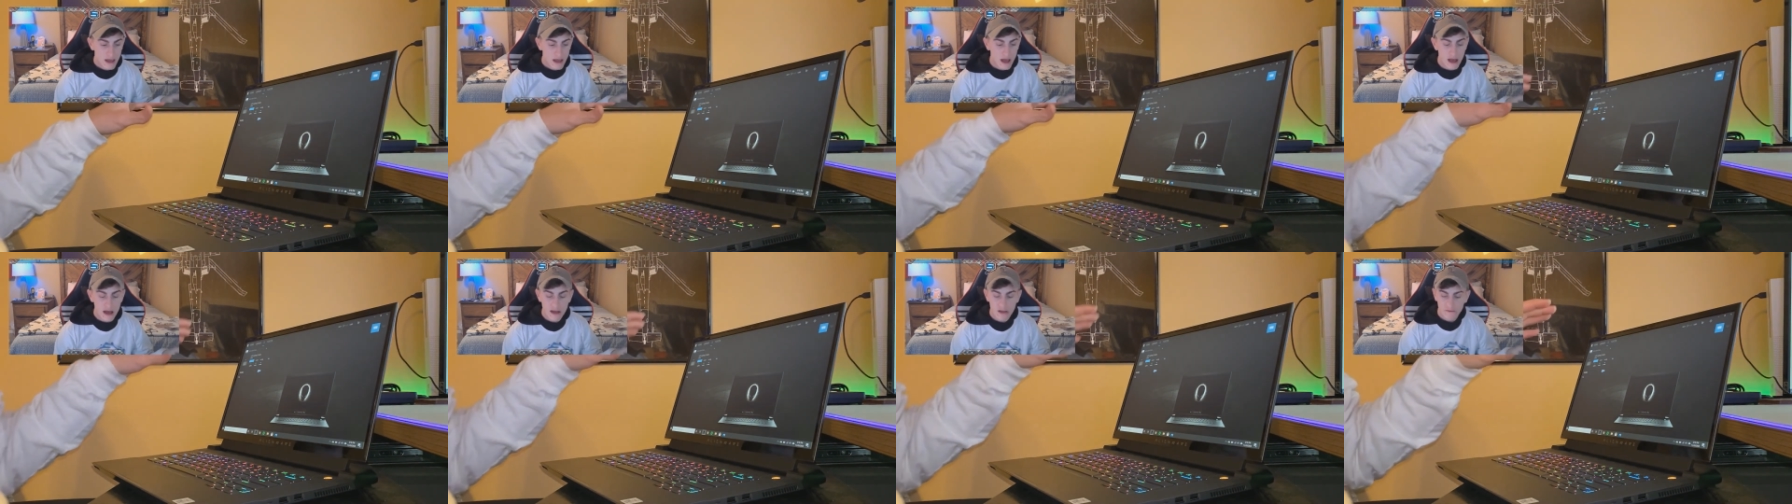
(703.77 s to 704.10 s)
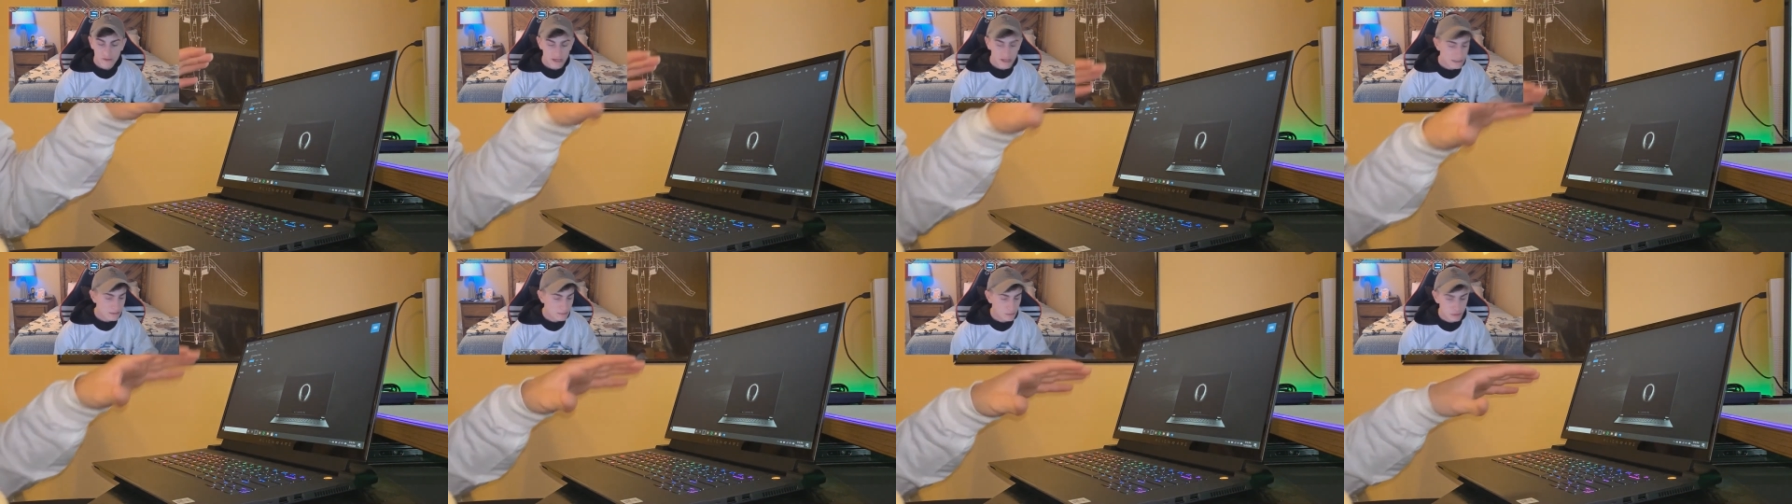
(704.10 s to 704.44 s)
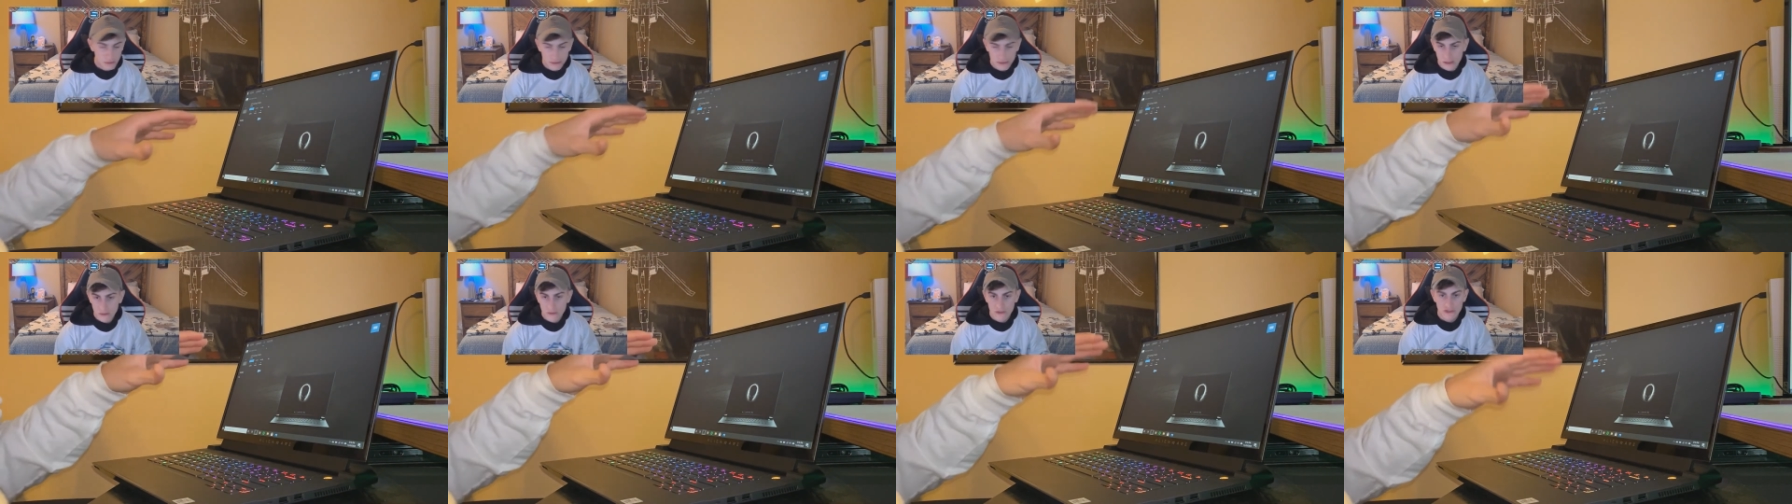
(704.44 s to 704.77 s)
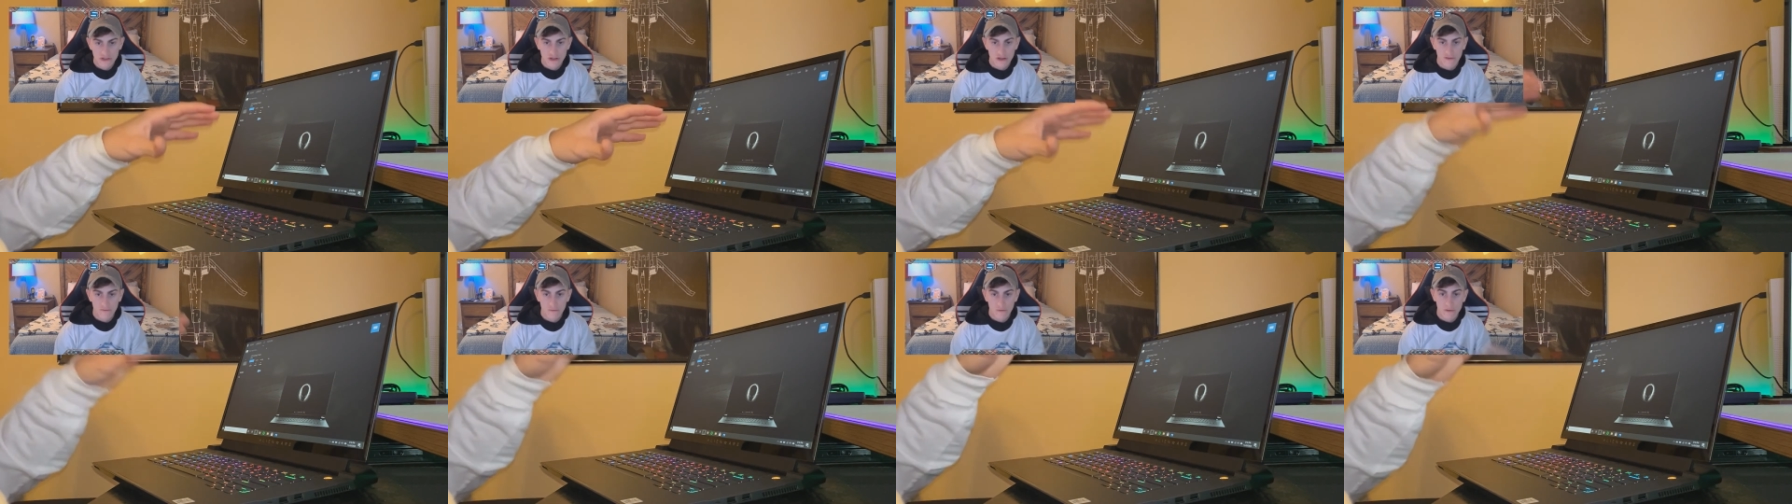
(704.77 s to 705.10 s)
of any preloaded
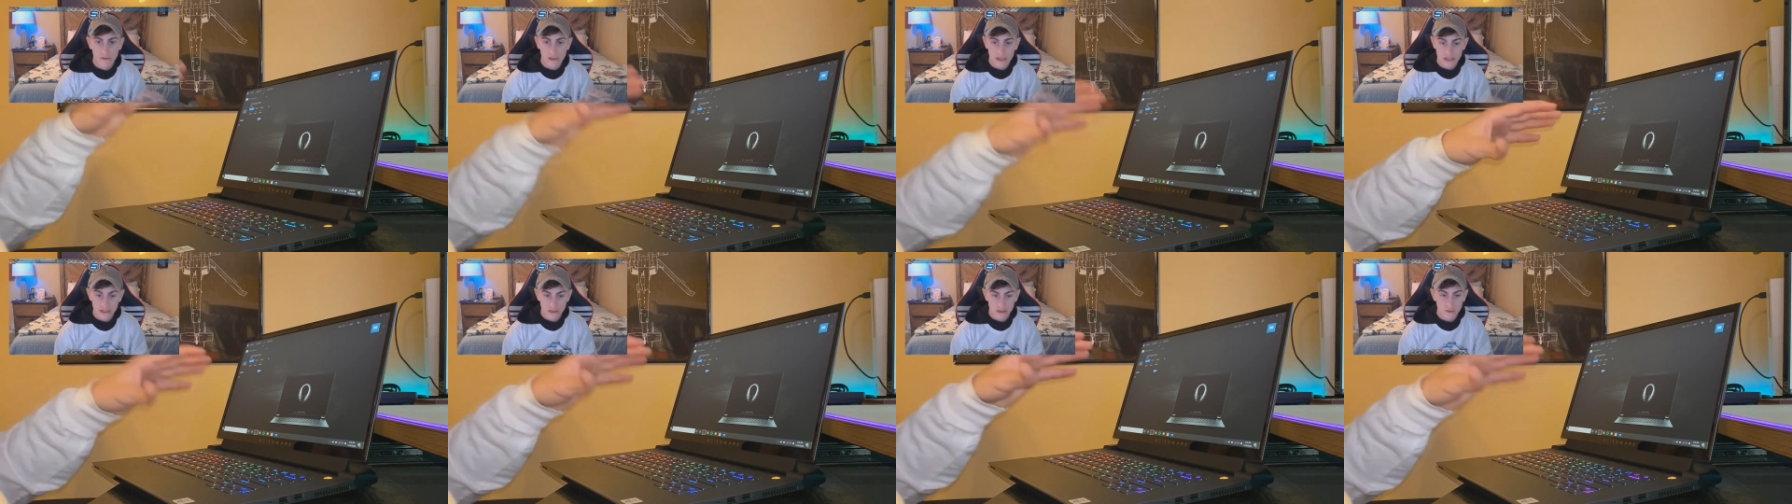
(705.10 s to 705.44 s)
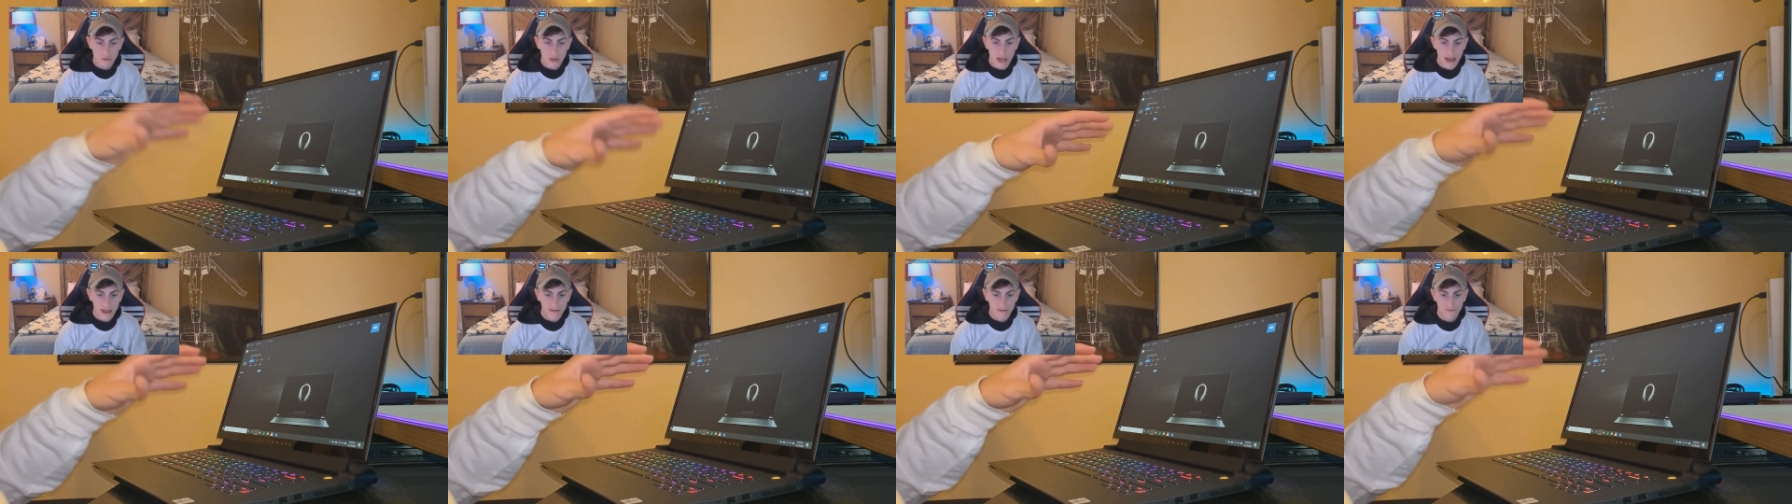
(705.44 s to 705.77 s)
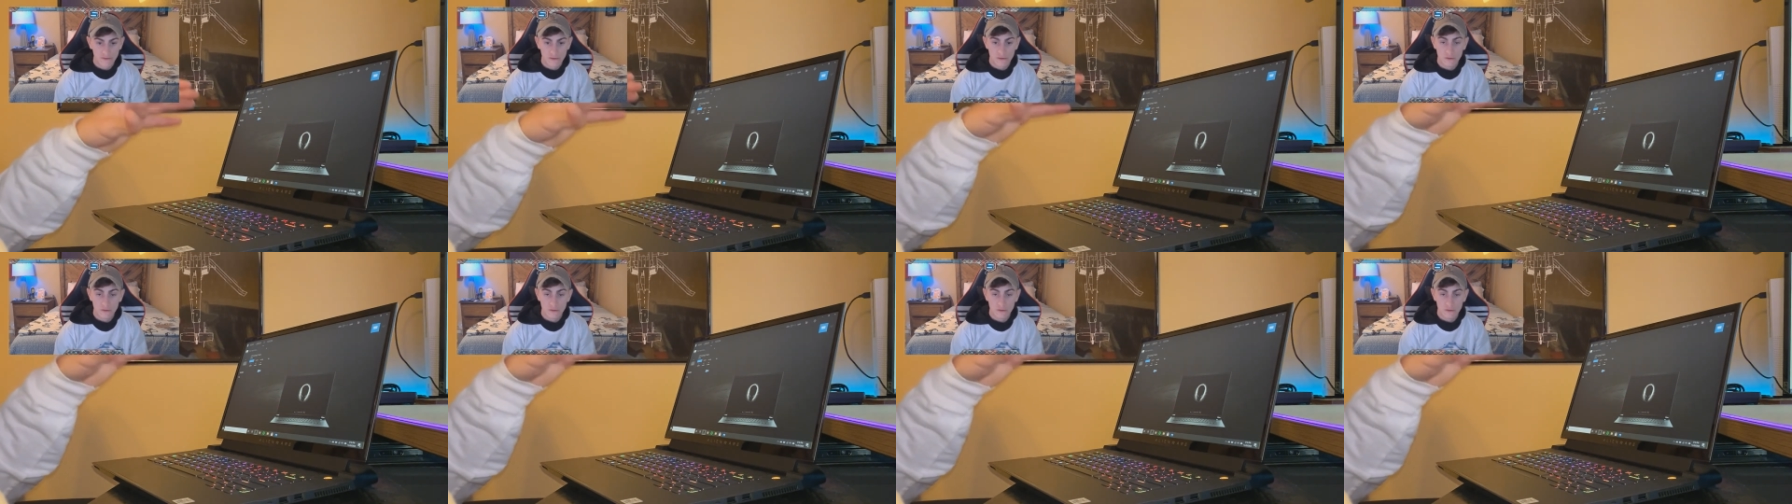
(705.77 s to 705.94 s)
software that you have